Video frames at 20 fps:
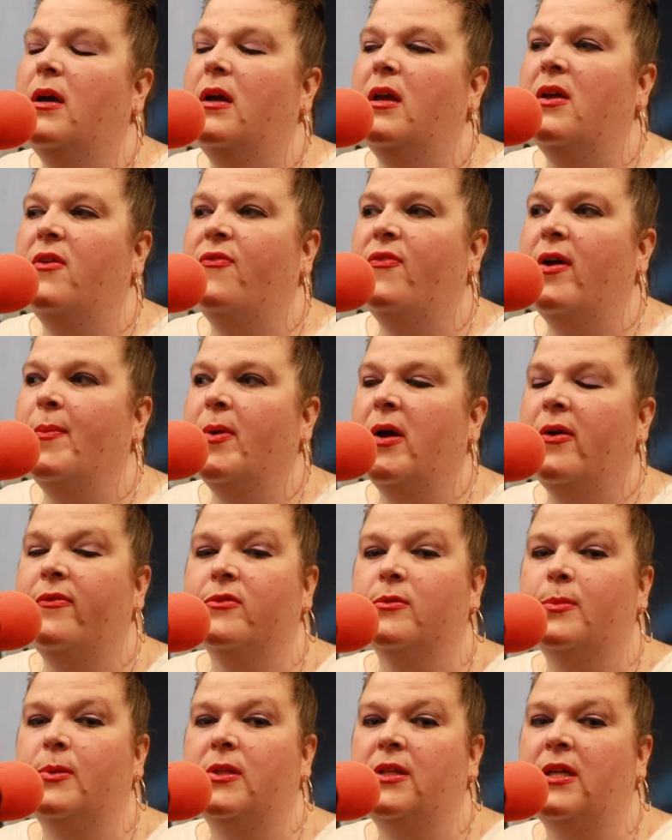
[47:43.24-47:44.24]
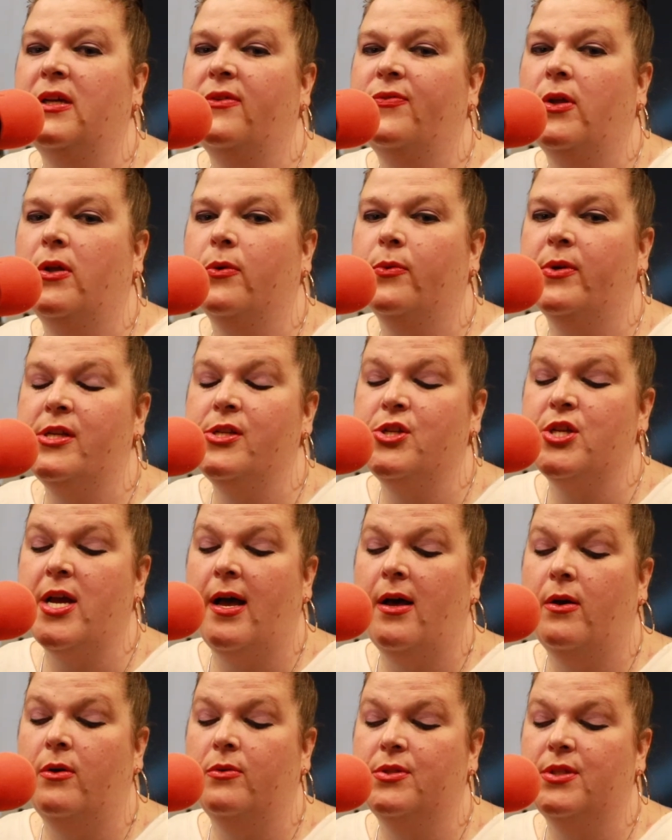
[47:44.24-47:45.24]
If I'm comfortable enough, I'll reach
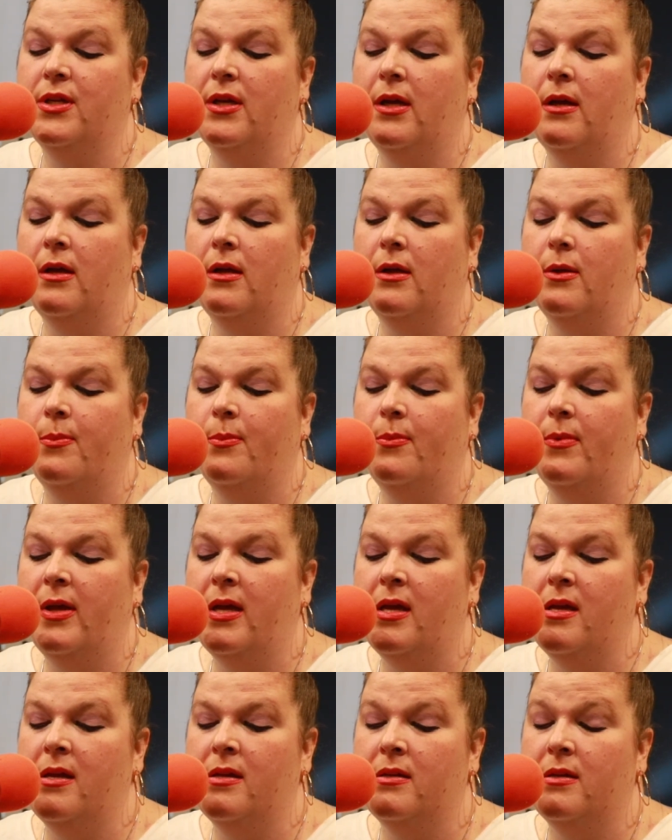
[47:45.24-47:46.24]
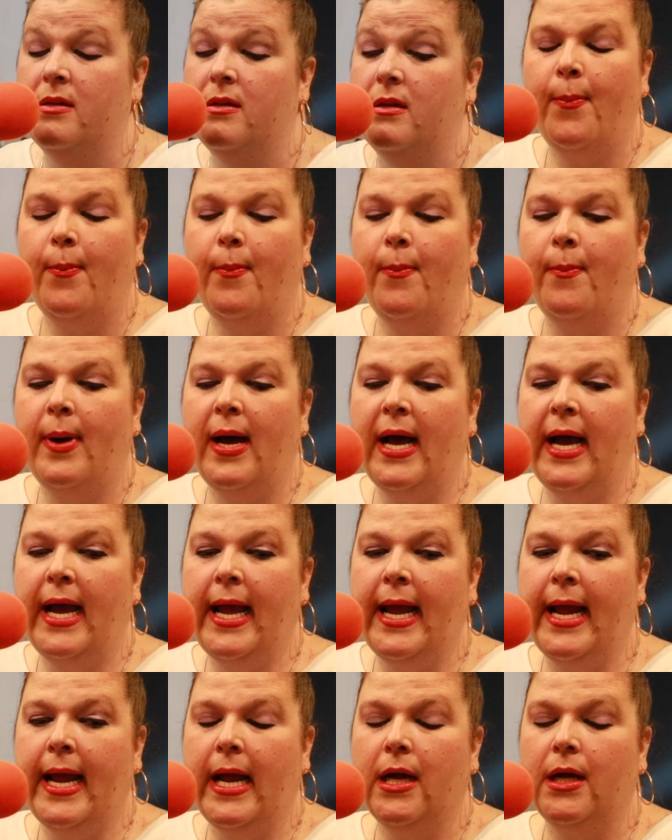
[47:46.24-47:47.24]
out. And
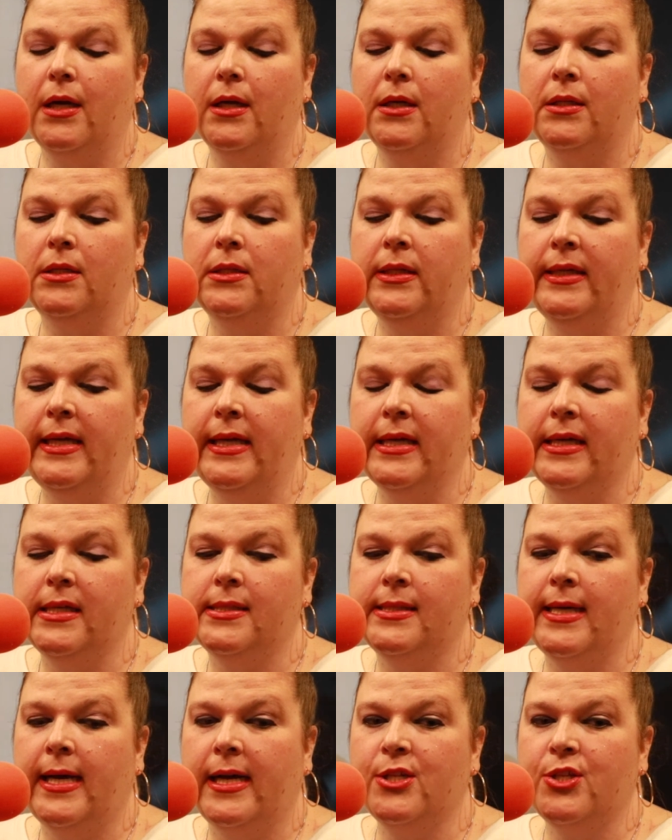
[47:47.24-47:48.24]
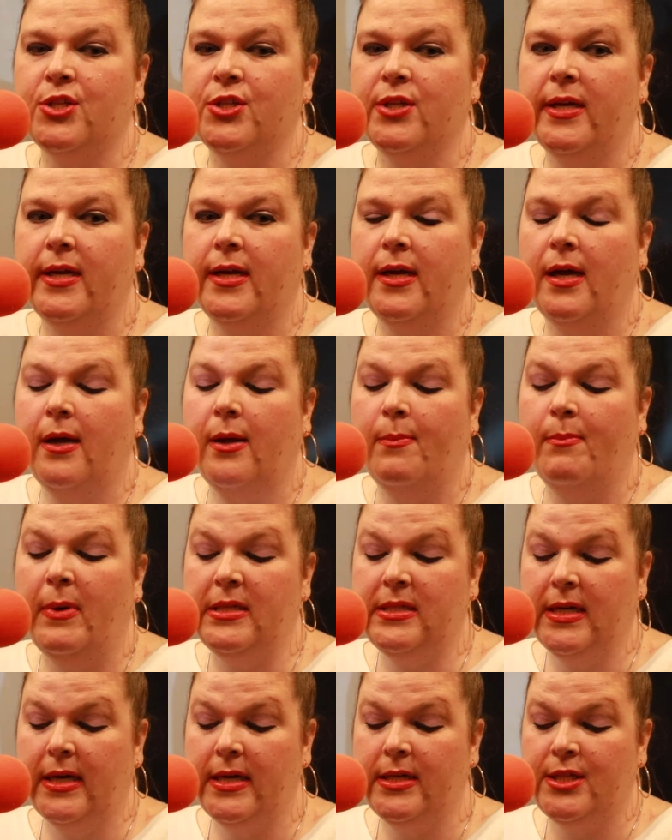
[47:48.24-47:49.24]
my clinic is actually,
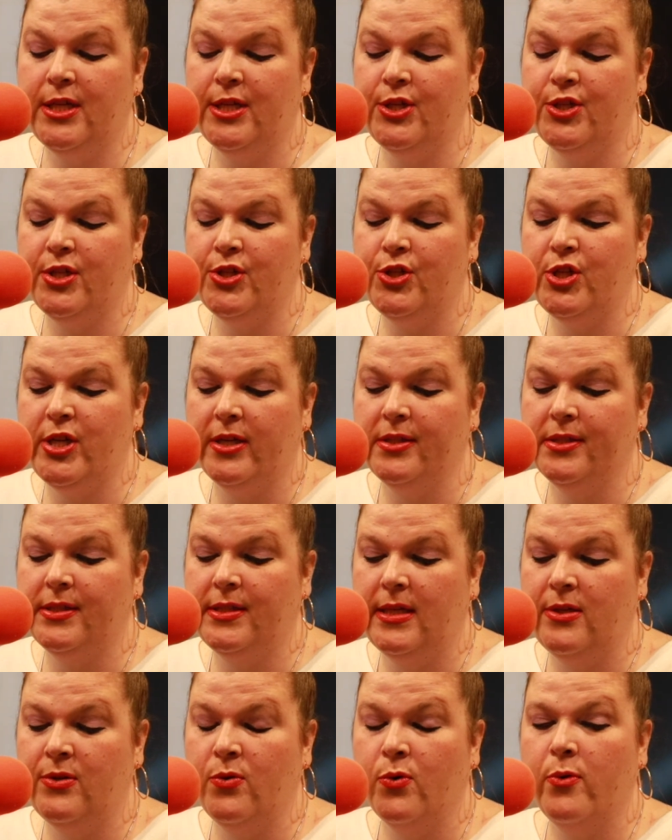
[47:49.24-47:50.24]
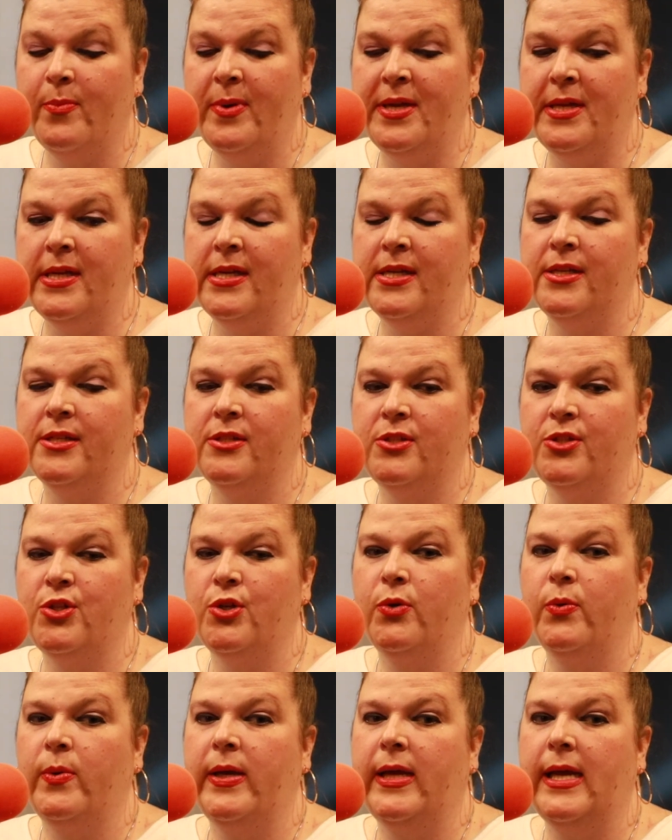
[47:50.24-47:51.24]
my dietitian, Chelsea Norman, is
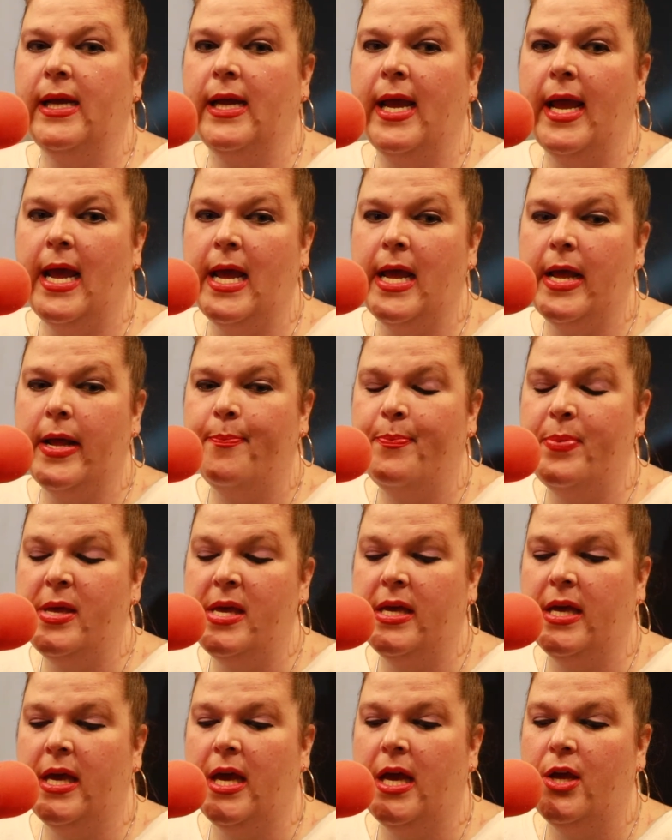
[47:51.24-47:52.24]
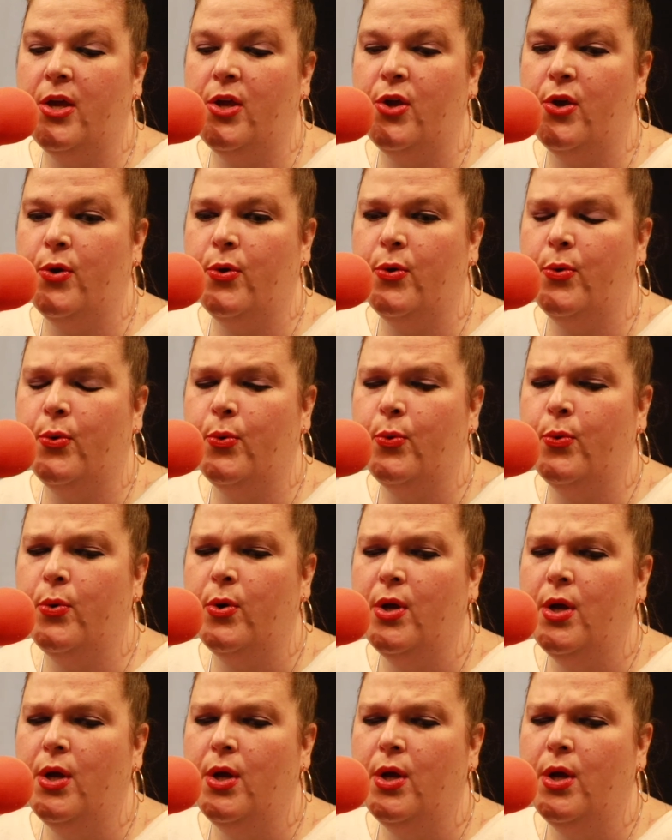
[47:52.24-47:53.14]
doing a PKU